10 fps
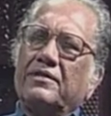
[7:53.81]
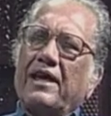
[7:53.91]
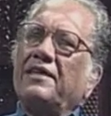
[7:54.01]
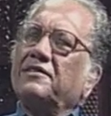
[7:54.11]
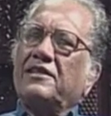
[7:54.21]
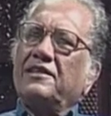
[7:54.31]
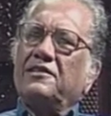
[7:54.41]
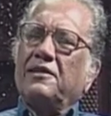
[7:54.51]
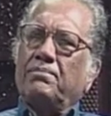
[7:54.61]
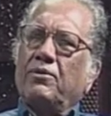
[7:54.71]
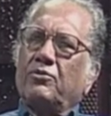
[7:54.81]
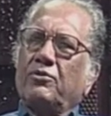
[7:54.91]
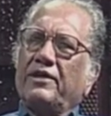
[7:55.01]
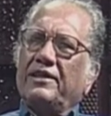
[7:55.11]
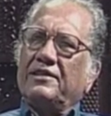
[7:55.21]
And since the
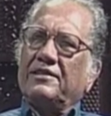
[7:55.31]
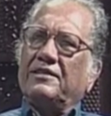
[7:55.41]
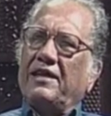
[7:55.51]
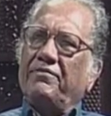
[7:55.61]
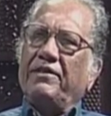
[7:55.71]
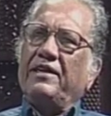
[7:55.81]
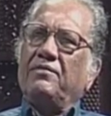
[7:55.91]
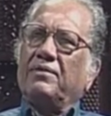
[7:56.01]
Portuguese navy